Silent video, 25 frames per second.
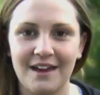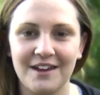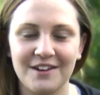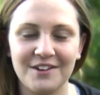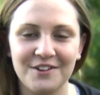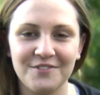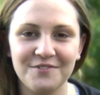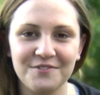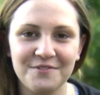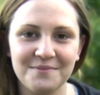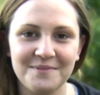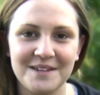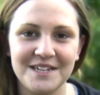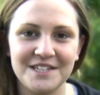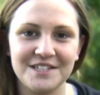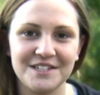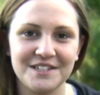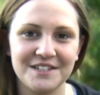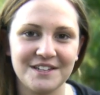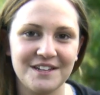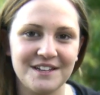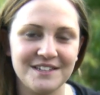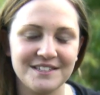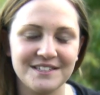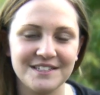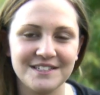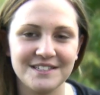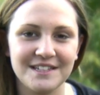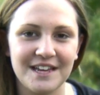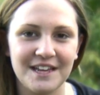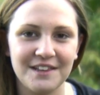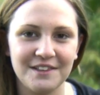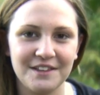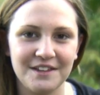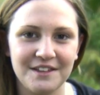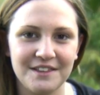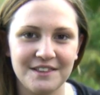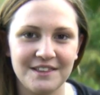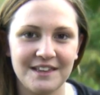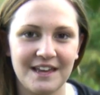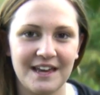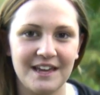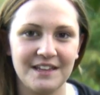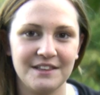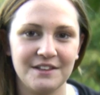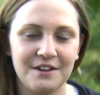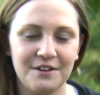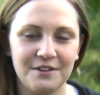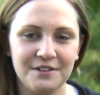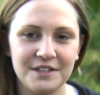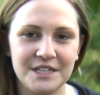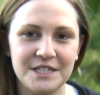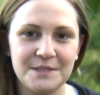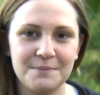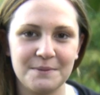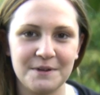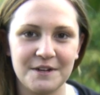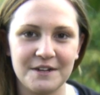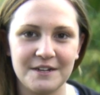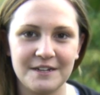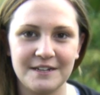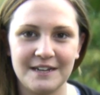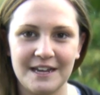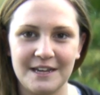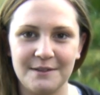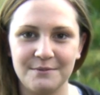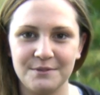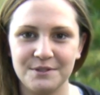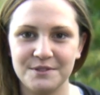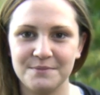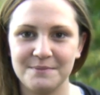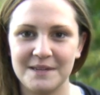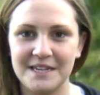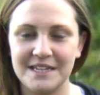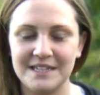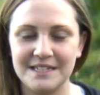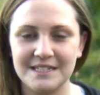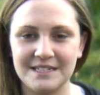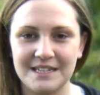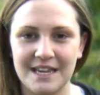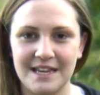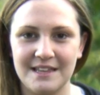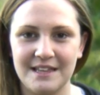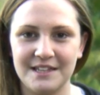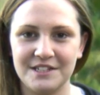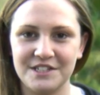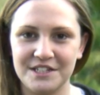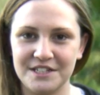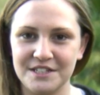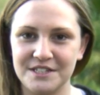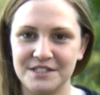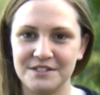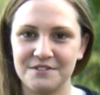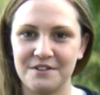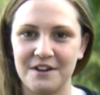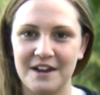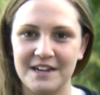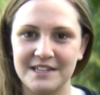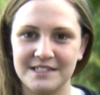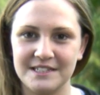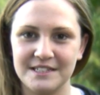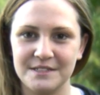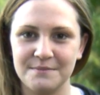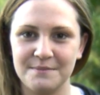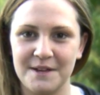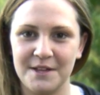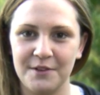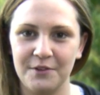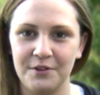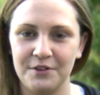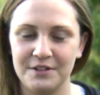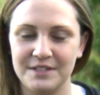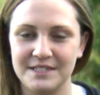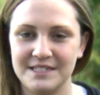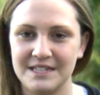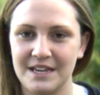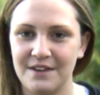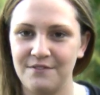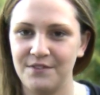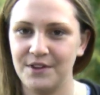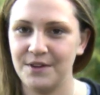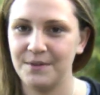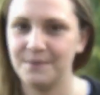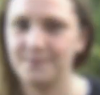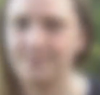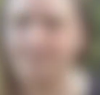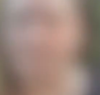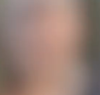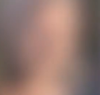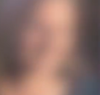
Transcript: At confirmation classes, I learnt that the Holy Spirit enables me to say that Jesus Christ is my Lord and Saviour.